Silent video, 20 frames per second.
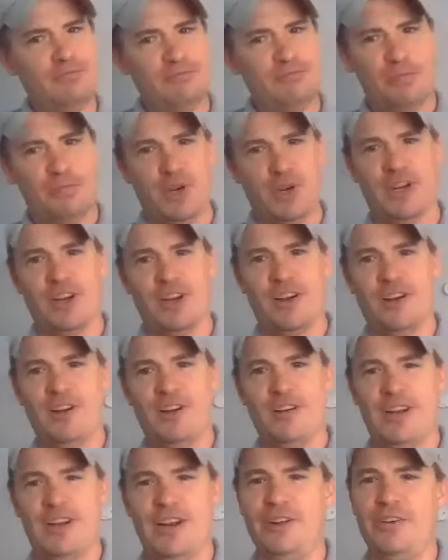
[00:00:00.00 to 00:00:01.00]
but
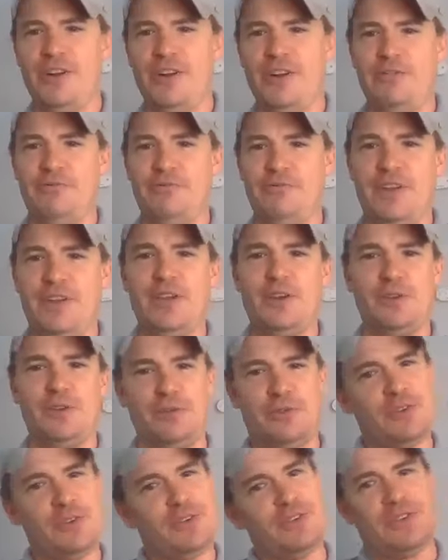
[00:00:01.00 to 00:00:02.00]
our internet video
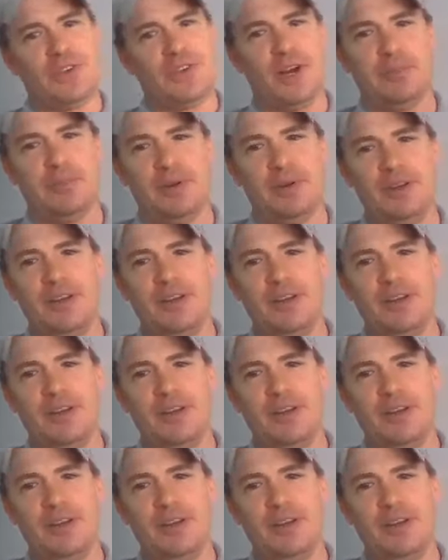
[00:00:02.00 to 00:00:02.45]
usage is up.